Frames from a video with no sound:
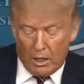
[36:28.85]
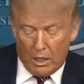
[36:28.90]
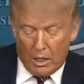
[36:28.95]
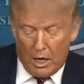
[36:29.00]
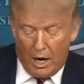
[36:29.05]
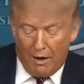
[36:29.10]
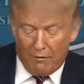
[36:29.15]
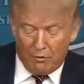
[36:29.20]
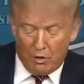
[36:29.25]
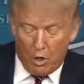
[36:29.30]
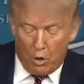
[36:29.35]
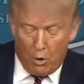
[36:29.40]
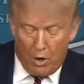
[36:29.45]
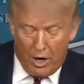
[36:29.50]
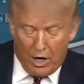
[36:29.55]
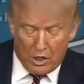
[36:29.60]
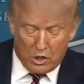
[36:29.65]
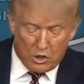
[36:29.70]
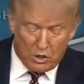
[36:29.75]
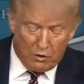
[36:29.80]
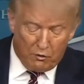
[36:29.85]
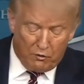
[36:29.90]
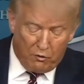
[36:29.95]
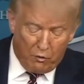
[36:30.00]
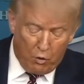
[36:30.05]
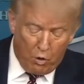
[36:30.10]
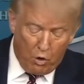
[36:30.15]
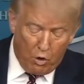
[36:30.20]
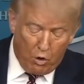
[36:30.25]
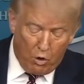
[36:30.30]
have no answer
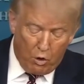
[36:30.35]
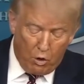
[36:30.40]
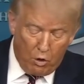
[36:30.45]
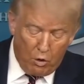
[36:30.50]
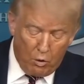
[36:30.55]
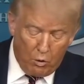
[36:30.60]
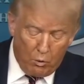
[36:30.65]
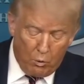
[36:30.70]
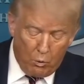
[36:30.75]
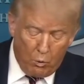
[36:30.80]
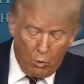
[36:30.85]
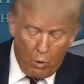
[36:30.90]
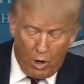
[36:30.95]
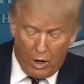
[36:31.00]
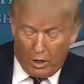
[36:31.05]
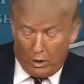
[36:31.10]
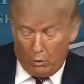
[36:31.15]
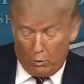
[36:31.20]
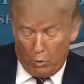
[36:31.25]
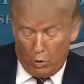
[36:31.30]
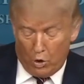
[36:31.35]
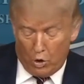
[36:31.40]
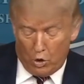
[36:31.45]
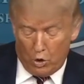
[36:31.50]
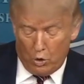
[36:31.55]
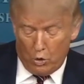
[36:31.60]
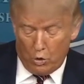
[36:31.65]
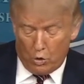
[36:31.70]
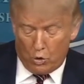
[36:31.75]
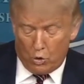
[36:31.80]
for what it would
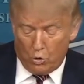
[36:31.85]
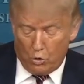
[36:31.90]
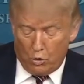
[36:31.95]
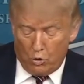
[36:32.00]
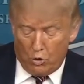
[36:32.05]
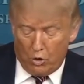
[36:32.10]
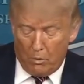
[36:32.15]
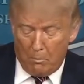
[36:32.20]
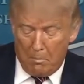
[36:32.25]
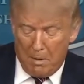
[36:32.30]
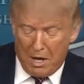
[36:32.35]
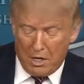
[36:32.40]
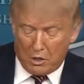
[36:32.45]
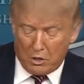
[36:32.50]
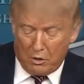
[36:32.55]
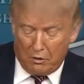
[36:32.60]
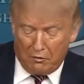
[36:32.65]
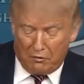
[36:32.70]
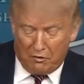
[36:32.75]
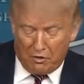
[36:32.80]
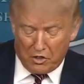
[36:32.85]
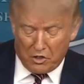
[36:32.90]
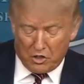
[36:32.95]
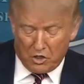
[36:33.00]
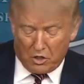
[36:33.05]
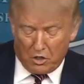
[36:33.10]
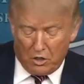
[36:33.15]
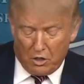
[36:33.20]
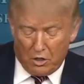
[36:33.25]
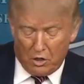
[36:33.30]
do to the mental,
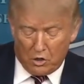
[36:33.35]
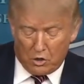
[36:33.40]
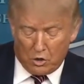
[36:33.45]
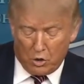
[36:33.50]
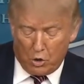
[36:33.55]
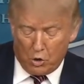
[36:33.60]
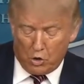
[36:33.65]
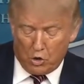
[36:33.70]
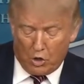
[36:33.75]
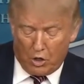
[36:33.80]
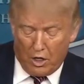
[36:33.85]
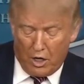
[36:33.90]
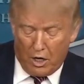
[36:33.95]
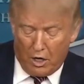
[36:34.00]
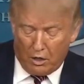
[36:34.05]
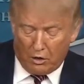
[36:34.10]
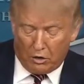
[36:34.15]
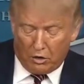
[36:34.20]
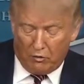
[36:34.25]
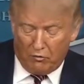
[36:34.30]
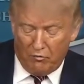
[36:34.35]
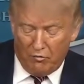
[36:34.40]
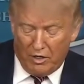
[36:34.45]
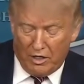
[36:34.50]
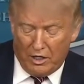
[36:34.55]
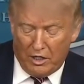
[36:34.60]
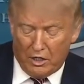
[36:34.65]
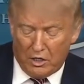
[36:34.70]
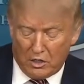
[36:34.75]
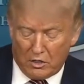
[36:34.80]
physical, and social health of
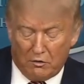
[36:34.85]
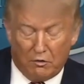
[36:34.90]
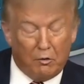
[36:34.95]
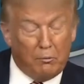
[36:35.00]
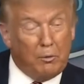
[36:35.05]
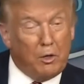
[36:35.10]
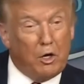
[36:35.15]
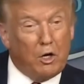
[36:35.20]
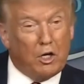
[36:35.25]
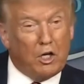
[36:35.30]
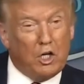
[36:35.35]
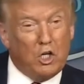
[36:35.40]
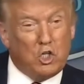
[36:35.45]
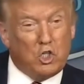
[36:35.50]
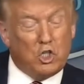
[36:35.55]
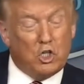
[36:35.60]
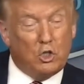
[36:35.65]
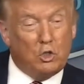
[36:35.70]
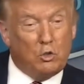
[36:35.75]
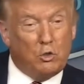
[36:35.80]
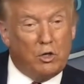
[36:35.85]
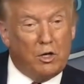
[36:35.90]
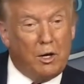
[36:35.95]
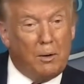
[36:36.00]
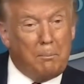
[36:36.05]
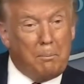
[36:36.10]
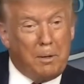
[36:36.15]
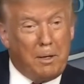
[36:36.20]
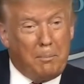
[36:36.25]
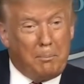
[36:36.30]
millions of American children
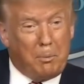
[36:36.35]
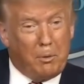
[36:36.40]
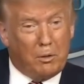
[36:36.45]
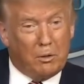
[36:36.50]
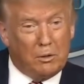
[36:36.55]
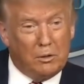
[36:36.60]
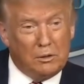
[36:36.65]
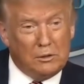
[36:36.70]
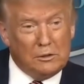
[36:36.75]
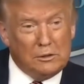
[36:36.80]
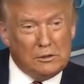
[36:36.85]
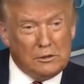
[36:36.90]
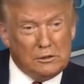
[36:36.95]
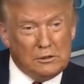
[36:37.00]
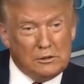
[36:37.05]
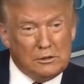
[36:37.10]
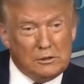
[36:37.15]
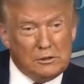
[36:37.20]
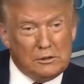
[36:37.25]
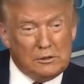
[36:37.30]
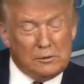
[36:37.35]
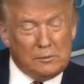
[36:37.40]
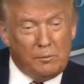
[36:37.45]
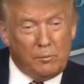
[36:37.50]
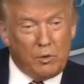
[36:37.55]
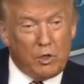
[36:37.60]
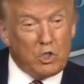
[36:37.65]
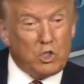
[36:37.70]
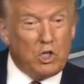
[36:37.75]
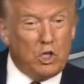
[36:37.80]
and people.
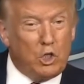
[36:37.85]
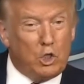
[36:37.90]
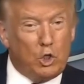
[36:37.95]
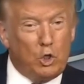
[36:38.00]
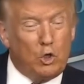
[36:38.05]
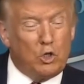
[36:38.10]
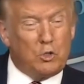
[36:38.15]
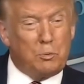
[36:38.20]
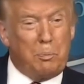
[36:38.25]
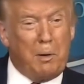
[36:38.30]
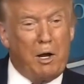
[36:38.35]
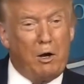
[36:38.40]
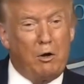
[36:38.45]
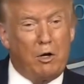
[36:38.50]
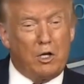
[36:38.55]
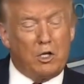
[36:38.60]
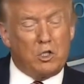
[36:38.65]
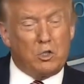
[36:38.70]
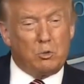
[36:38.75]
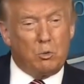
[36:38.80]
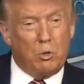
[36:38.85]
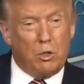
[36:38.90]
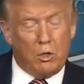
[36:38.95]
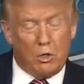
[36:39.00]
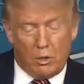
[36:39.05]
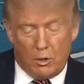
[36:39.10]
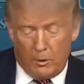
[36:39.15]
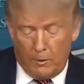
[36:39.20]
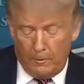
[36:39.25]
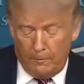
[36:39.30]
This includes parents,
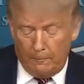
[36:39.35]
where